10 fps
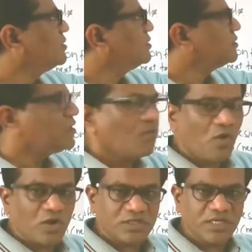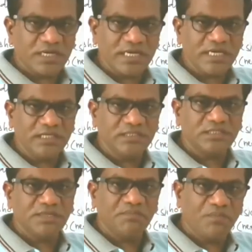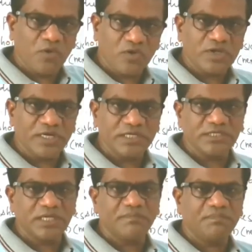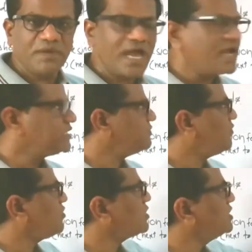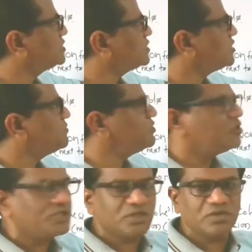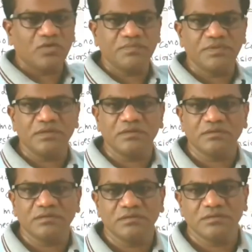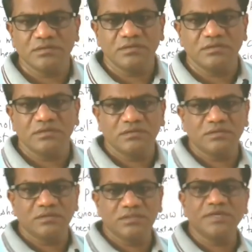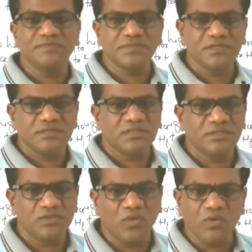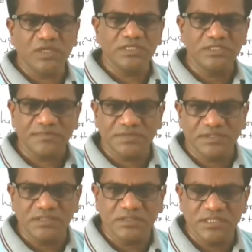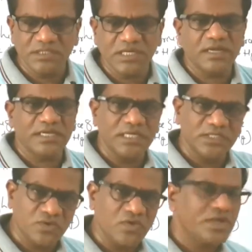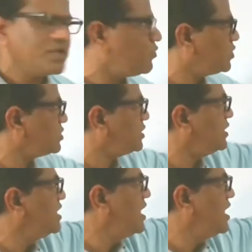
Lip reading: the water is important in plants for distribution of the substances. All the substances are dissolved in water,